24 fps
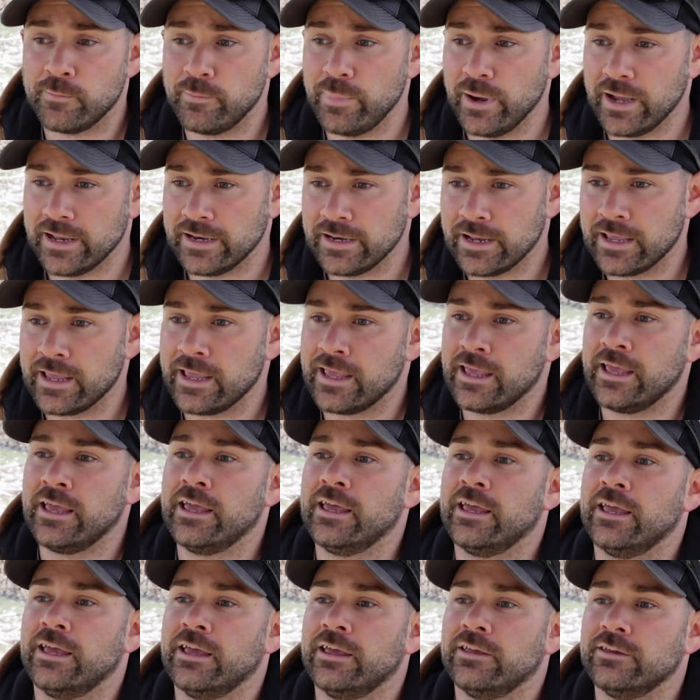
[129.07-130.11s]
But
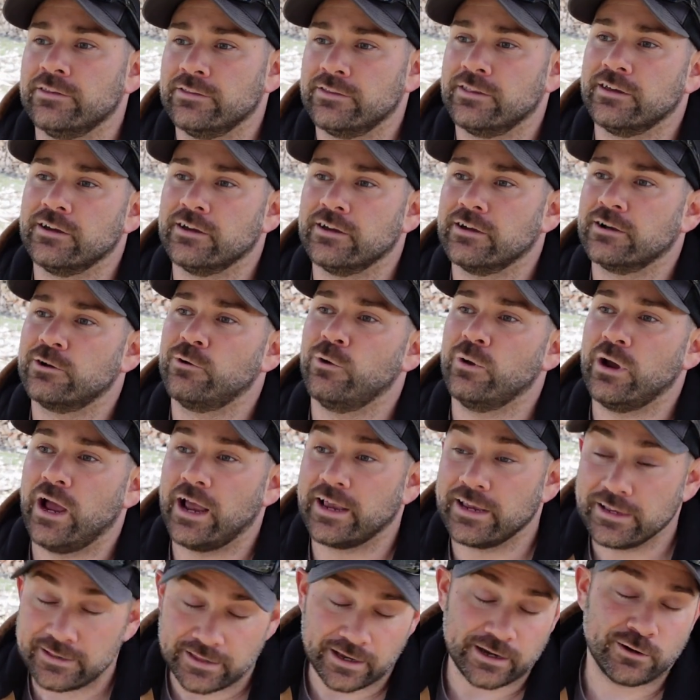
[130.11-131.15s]
I
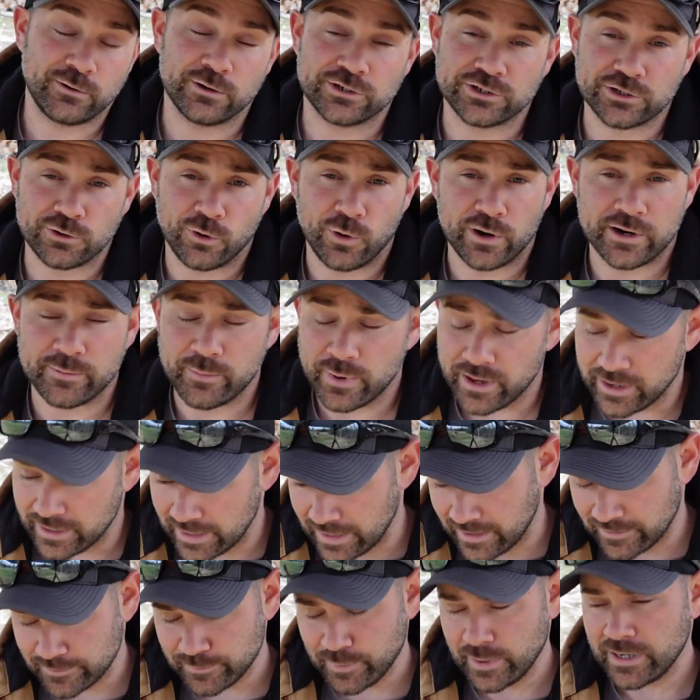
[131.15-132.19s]
get that question quite a bit,
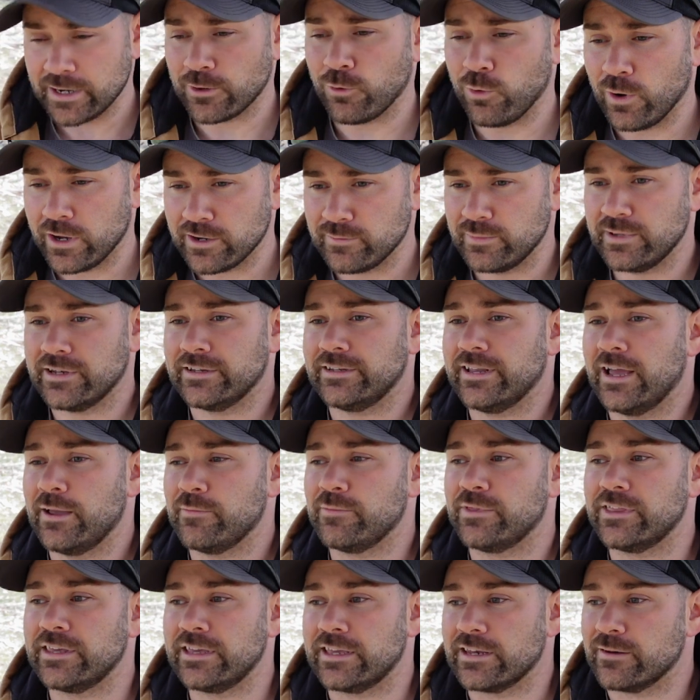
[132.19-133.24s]
and I spent quite a bit of time
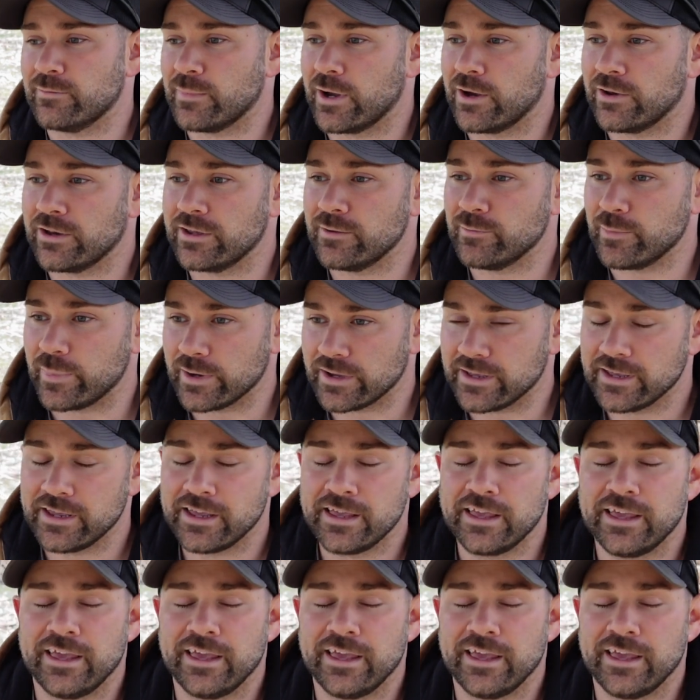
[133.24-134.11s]
thinking about it, but